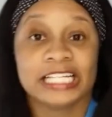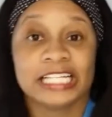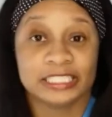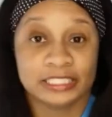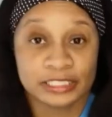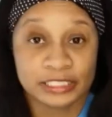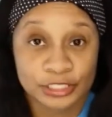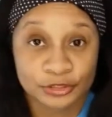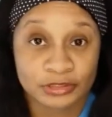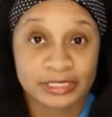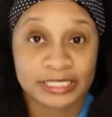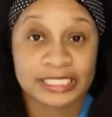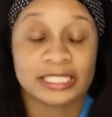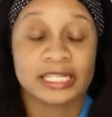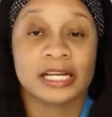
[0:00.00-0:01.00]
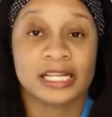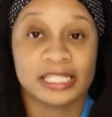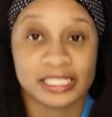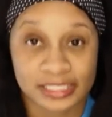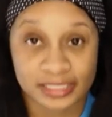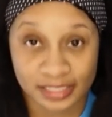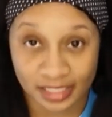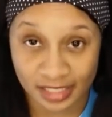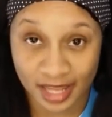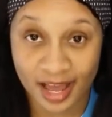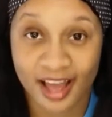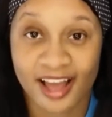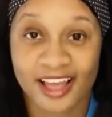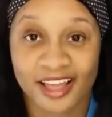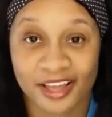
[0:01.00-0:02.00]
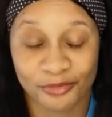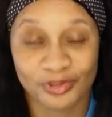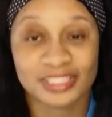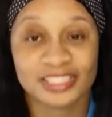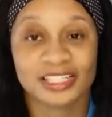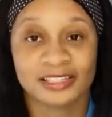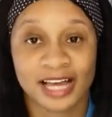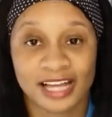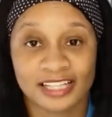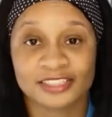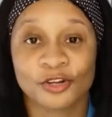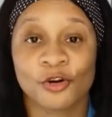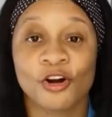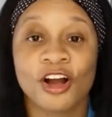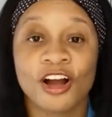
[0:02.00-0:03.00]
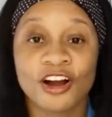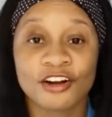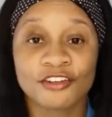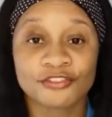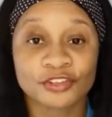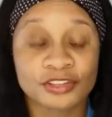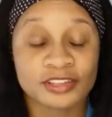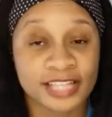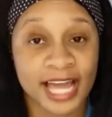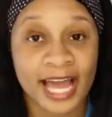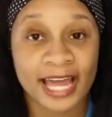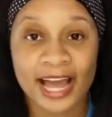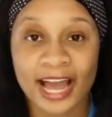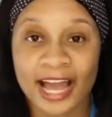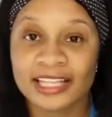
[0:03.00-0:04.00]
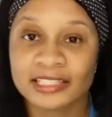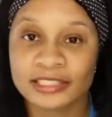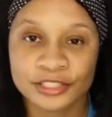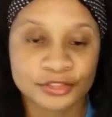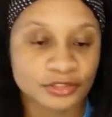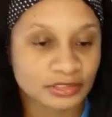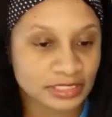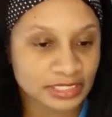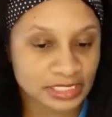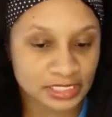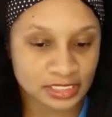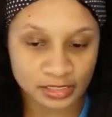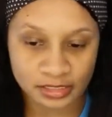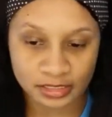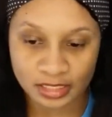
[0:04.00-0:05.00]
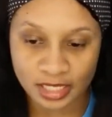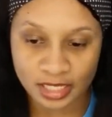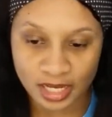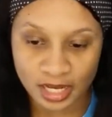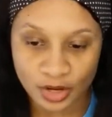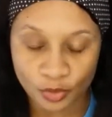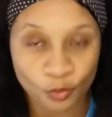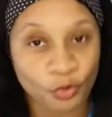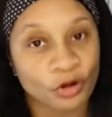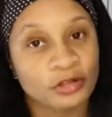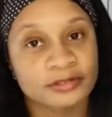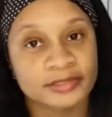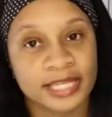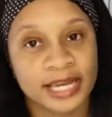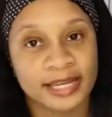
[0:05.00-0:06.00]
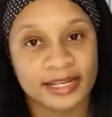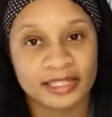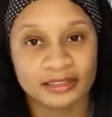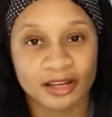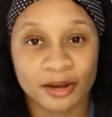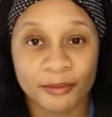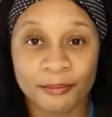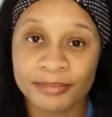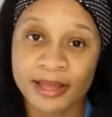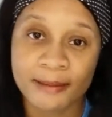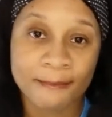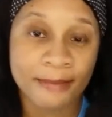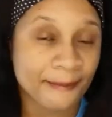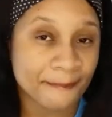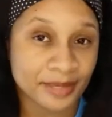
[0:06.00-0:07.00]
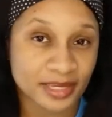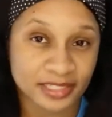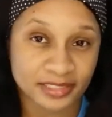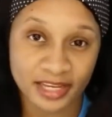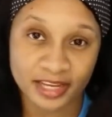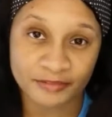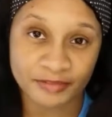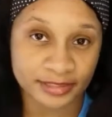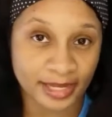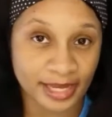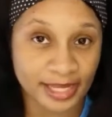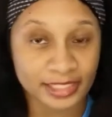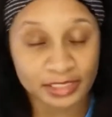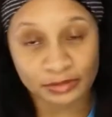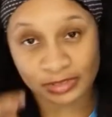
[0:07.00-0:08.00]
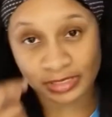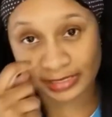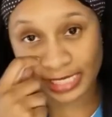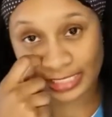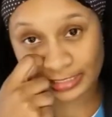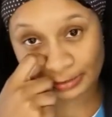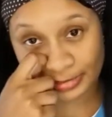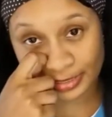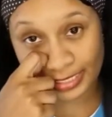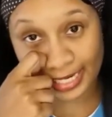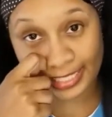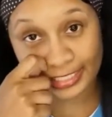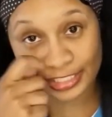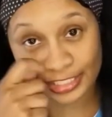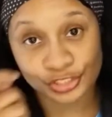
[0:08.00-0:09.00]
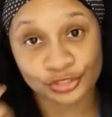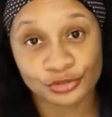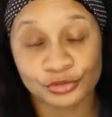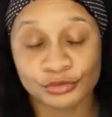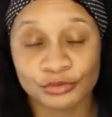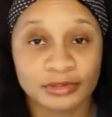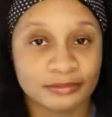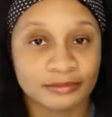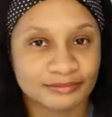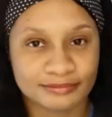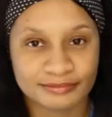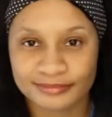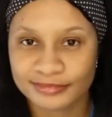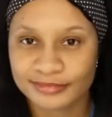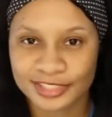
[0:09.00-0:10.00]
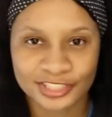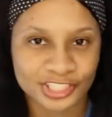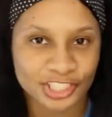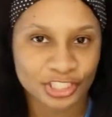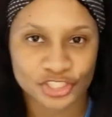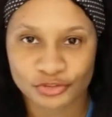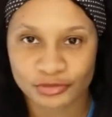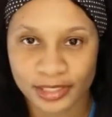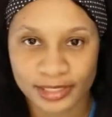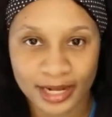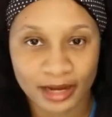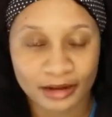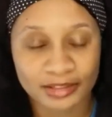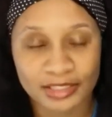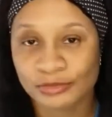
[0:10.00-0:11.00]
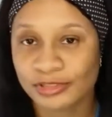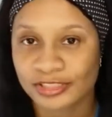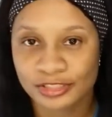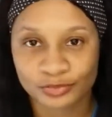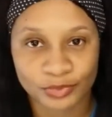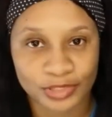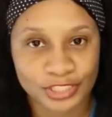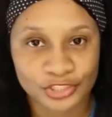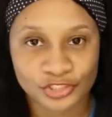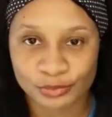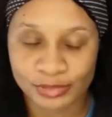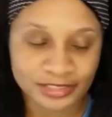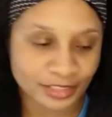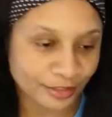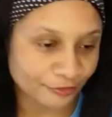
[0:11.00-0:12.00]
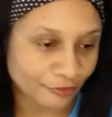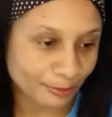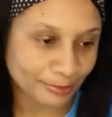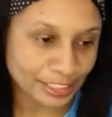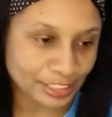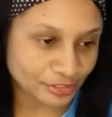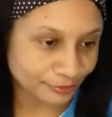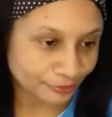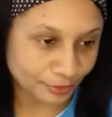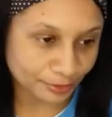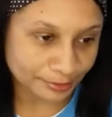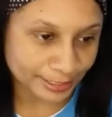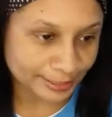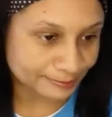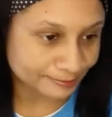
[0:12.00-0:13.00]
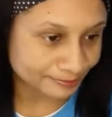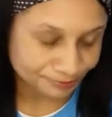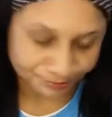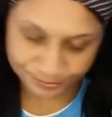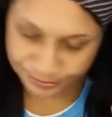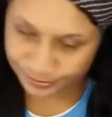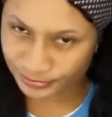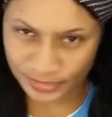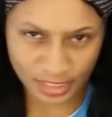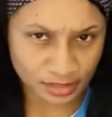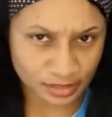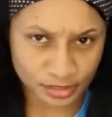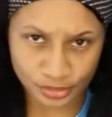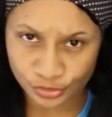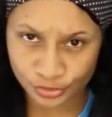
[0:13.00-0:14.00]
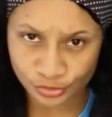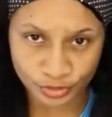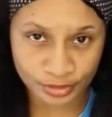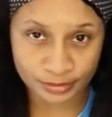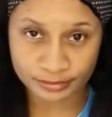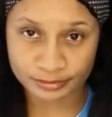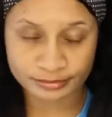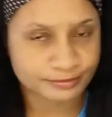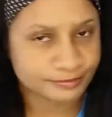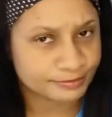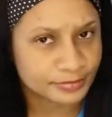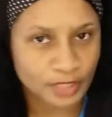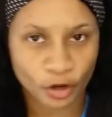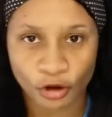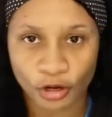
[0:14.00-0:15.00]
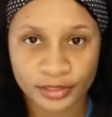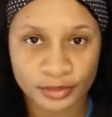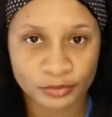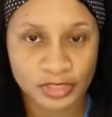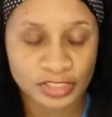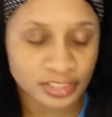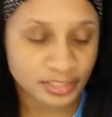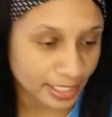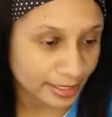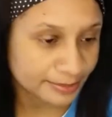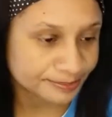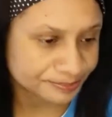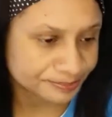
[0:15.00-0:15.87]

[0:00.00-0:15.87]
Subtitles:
Literally, it's a lot. It was a lot. So for that, I literally worked at it a bit by bit every night. It was not something that I could do just straight out. It was just way too much information for me to do it all in one shot.